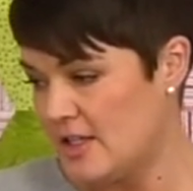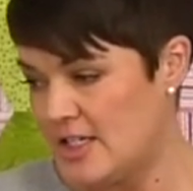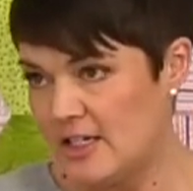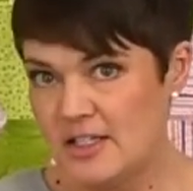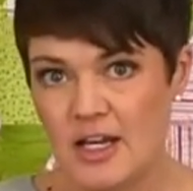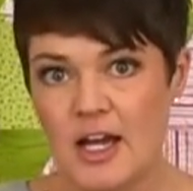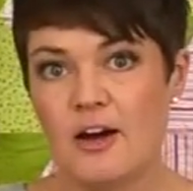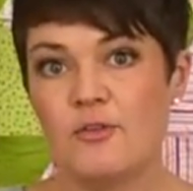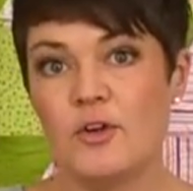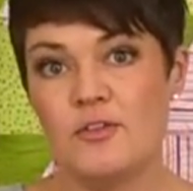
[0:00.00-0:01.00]
the six and a
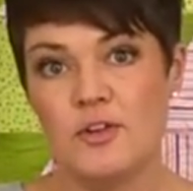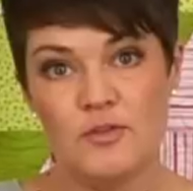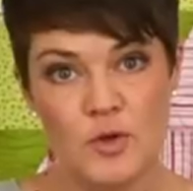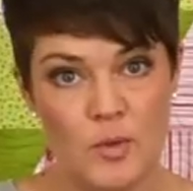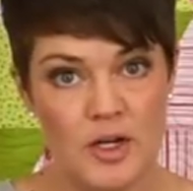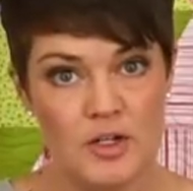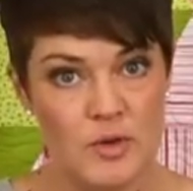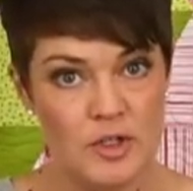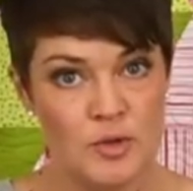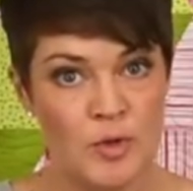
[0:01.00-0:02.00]
half, or even if you
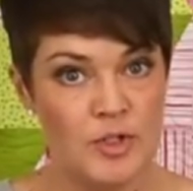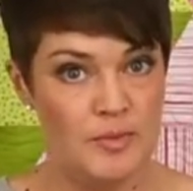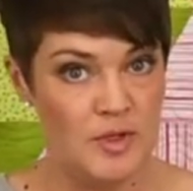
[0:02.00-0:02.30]
wanted to explore